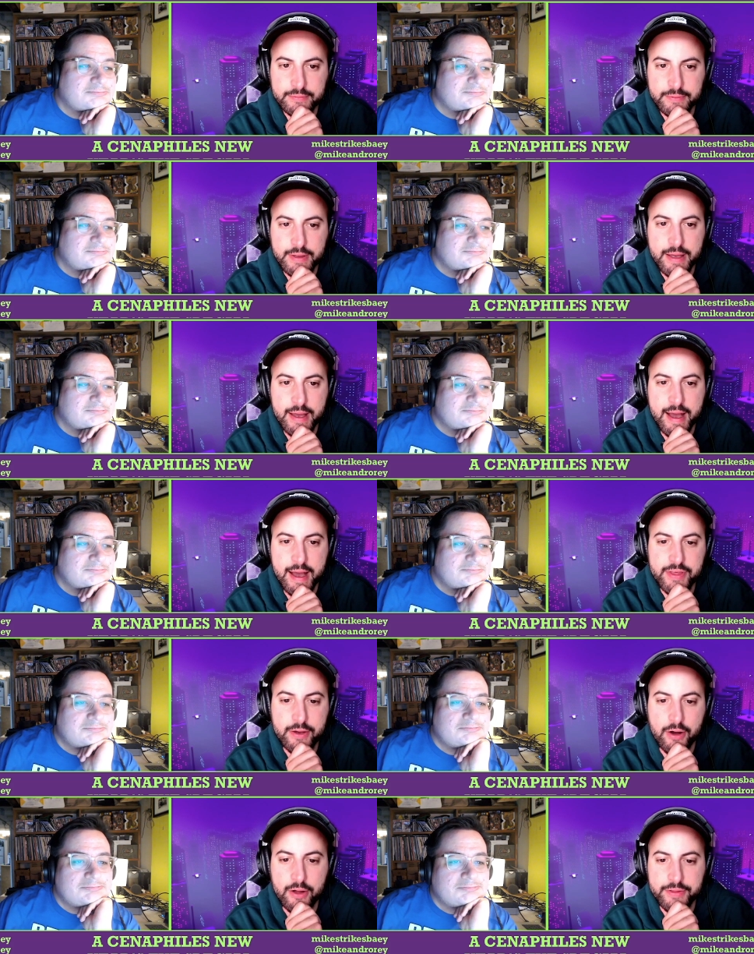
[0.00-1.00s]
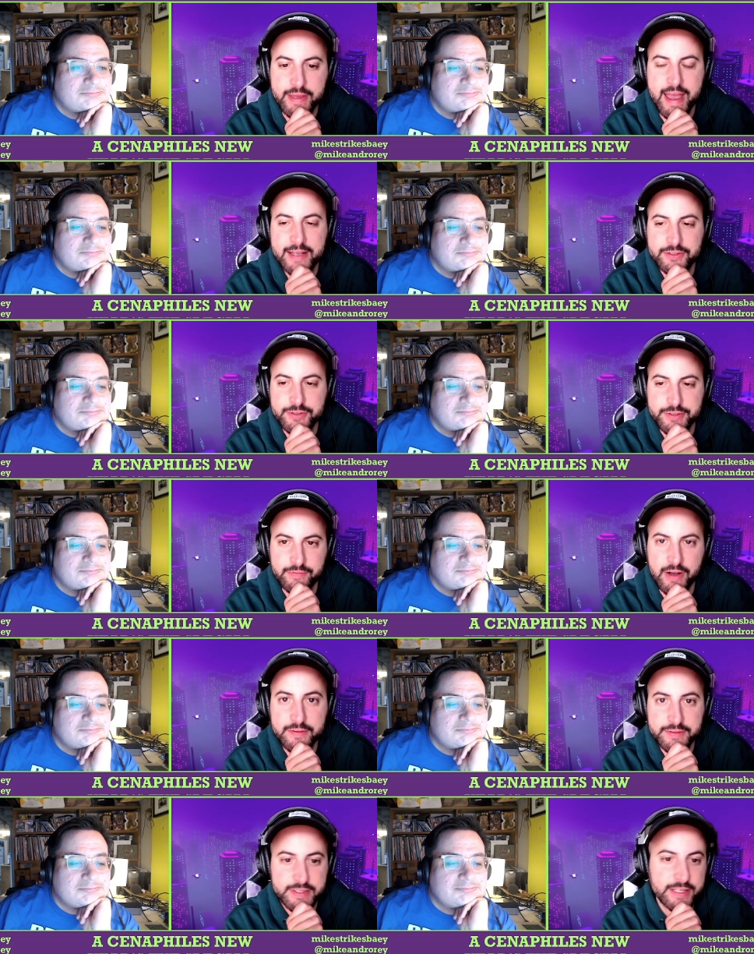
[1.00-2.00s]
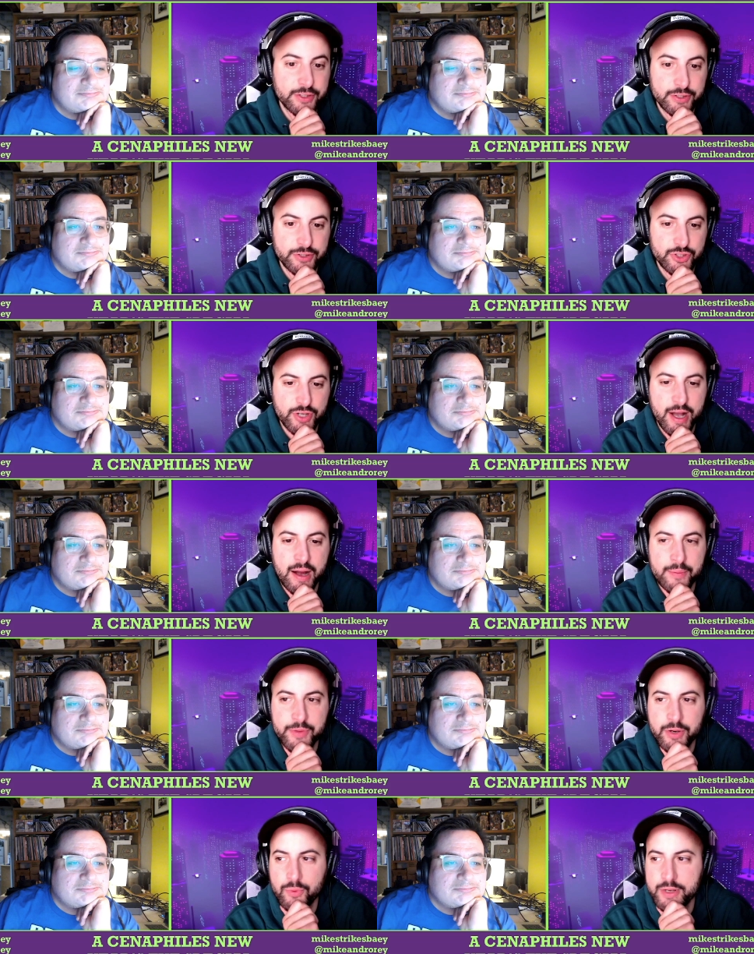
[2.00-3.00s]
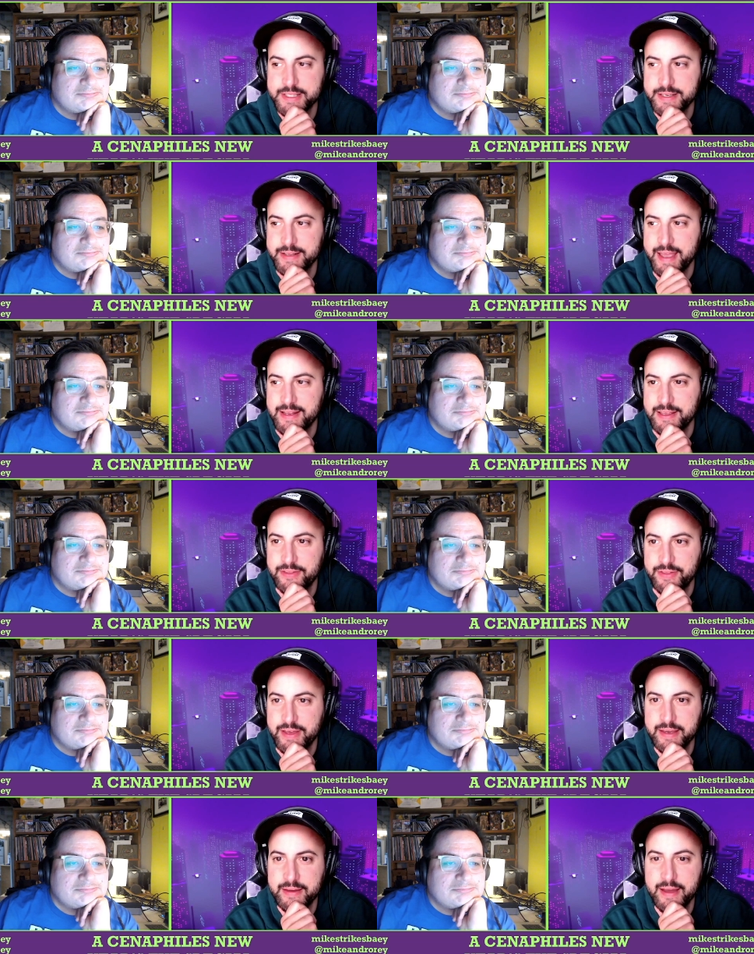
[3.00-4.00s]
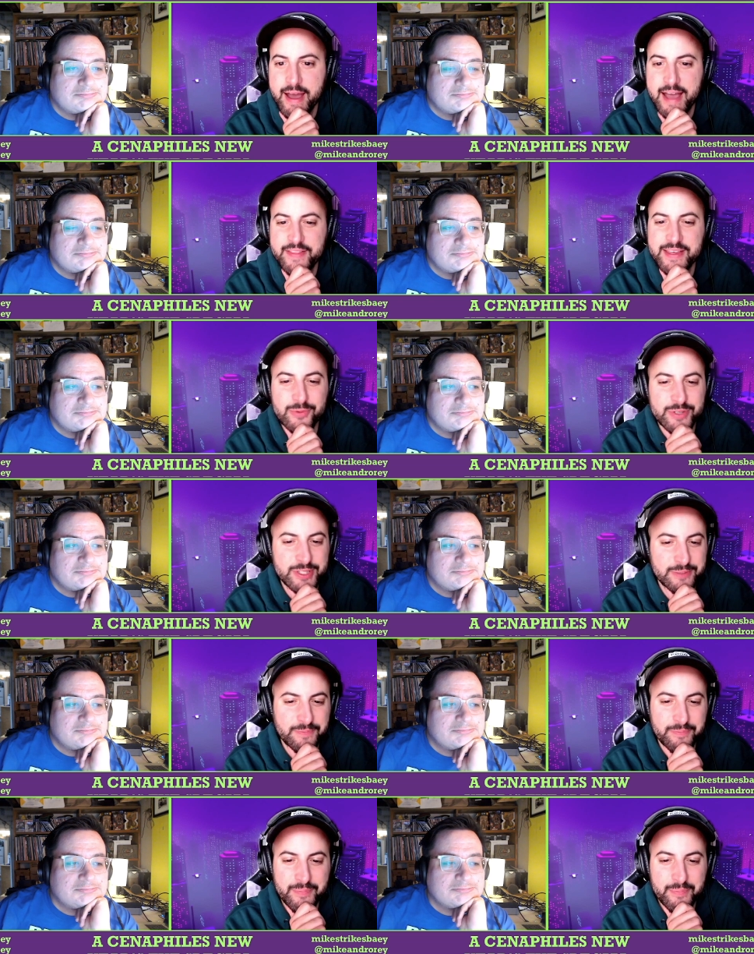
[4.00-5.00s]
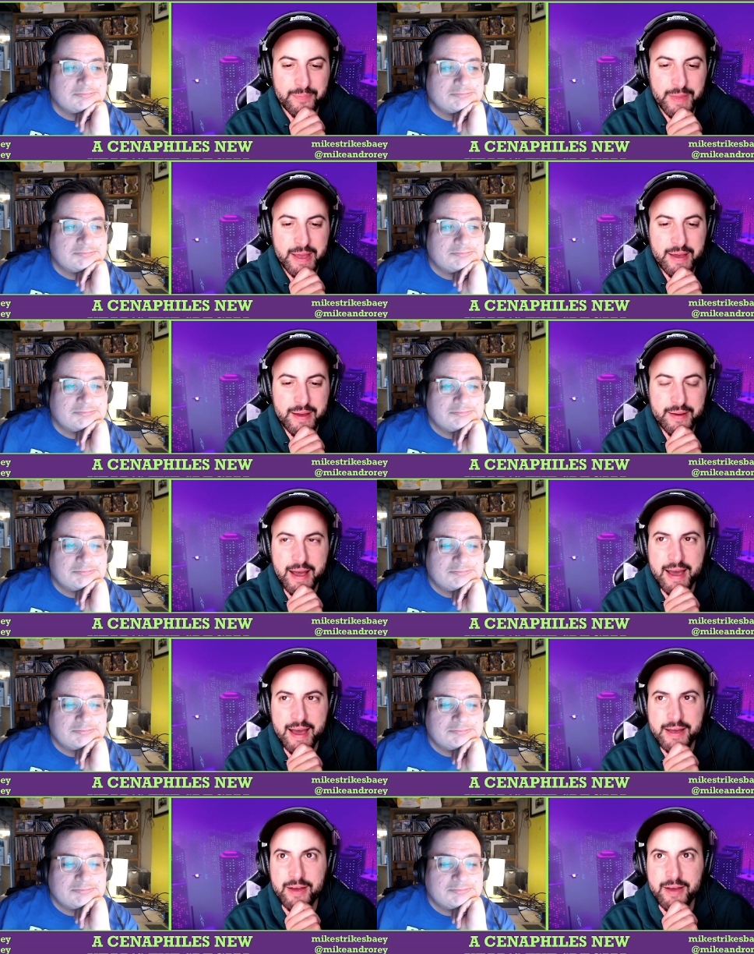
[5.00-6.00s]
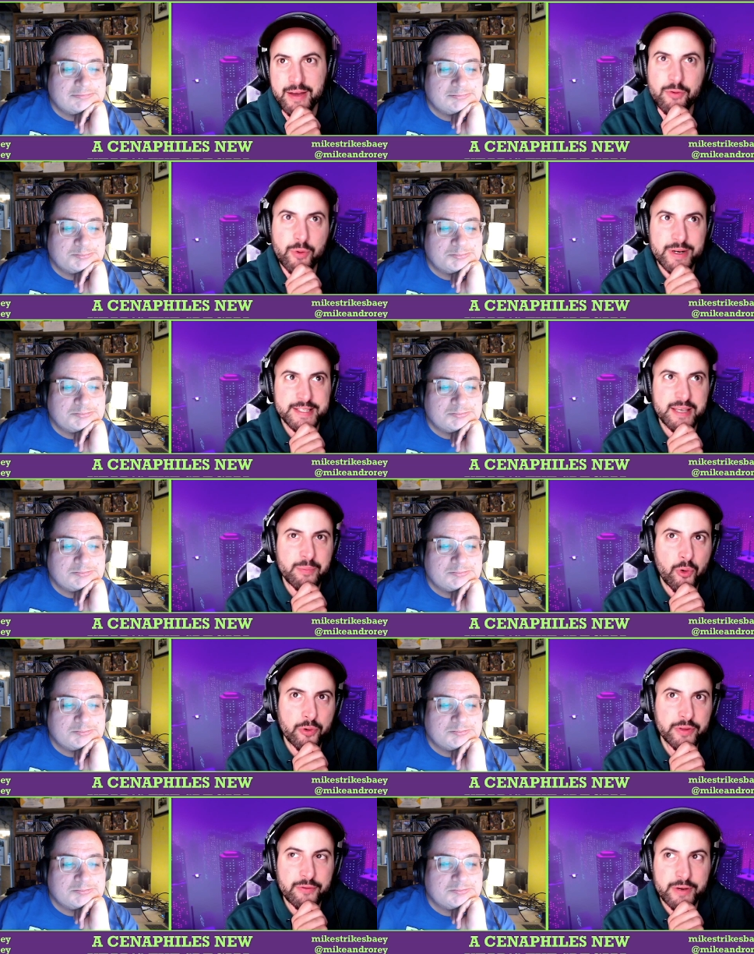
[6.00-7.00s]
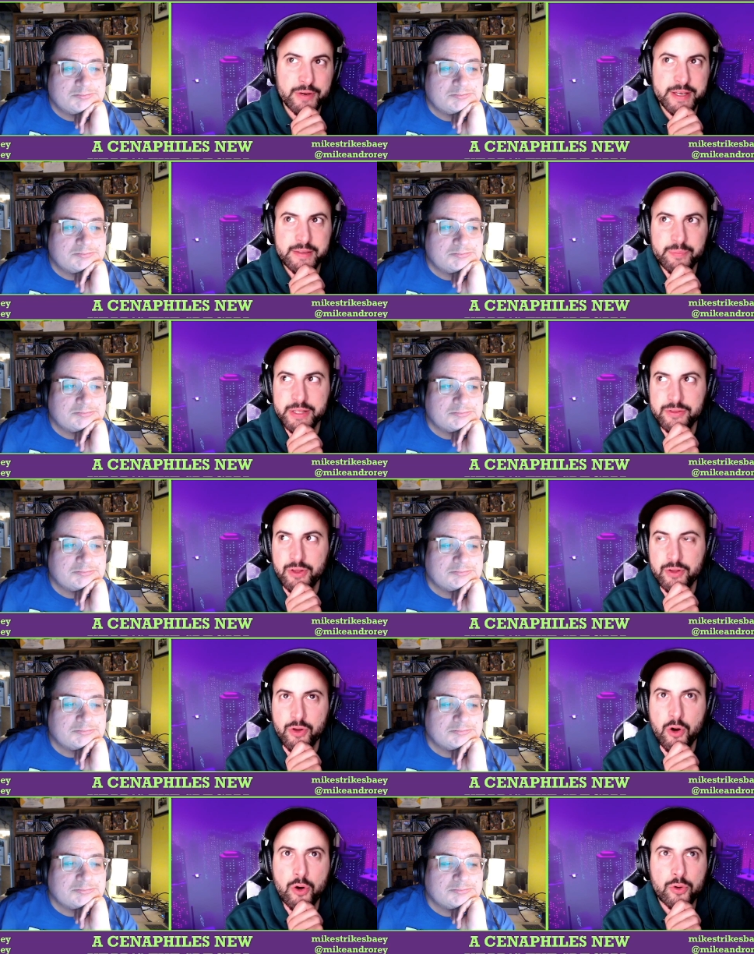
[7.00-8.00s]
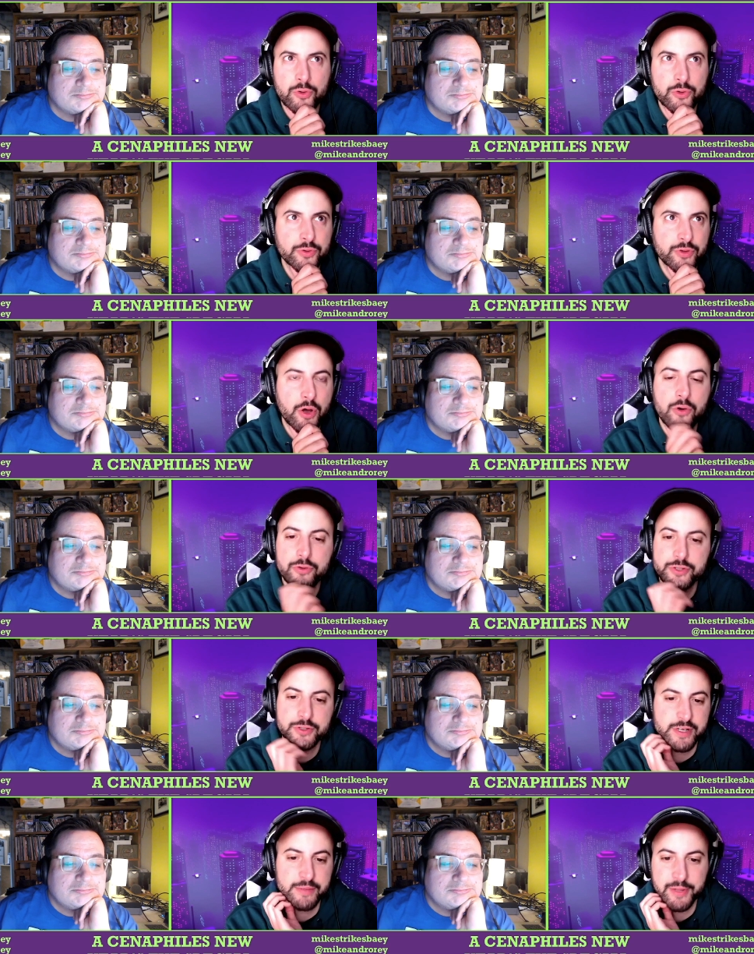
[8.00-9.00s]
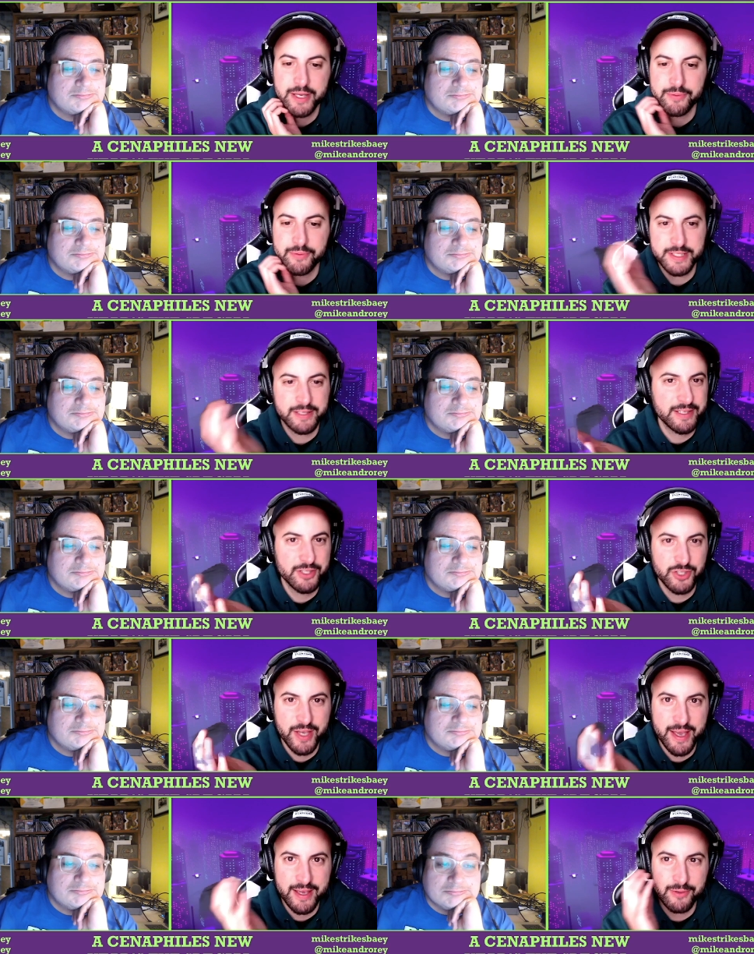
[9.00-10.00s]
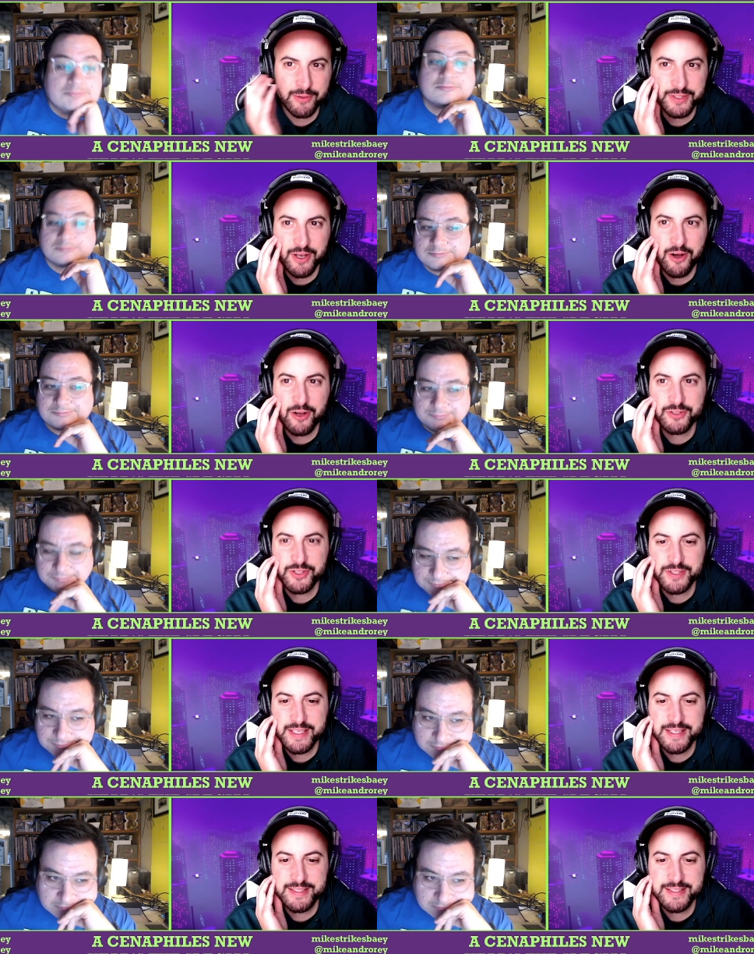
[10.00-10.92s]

Speaker 1: I think all the actors involved did a good job. There wasn't anything. I think it was I, I don't even want to say poorly written, but the, the whole the whole screenplay was a cliche. It was all just these